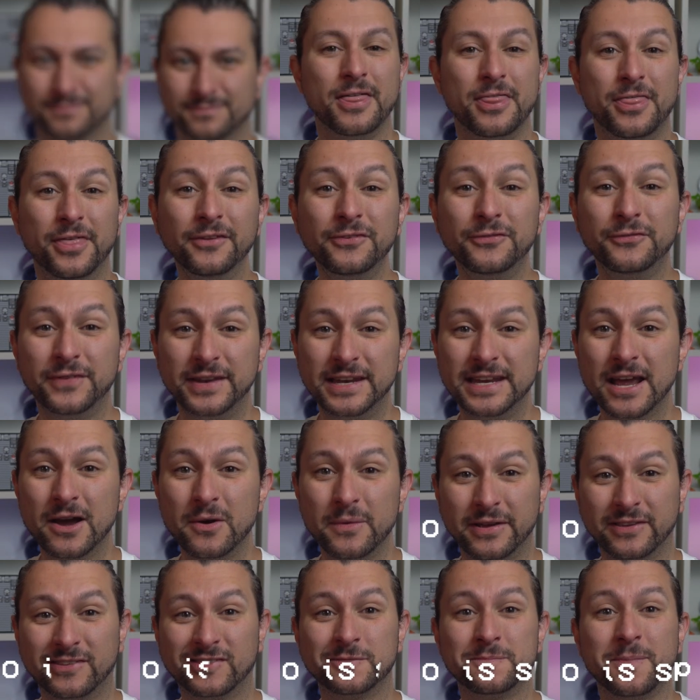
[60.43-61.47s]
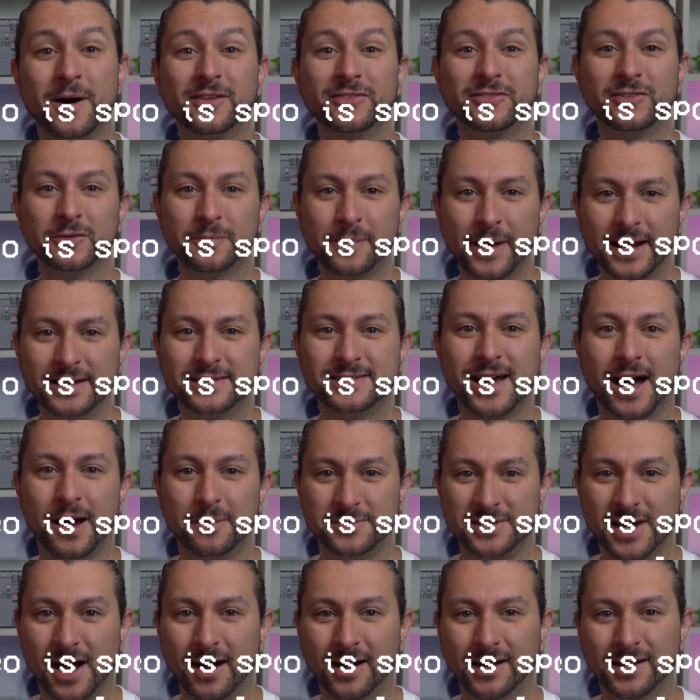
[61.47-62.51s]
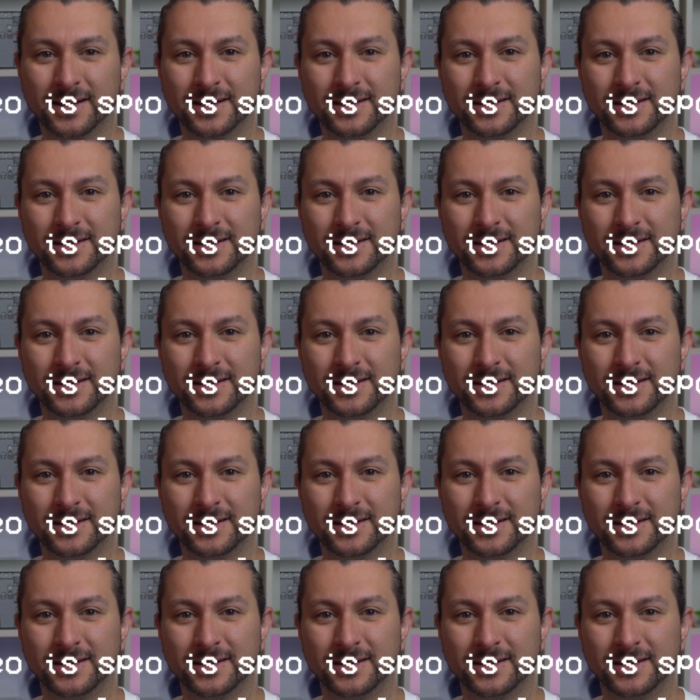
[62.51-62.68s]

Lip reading: This video is sponsored by TomTalk.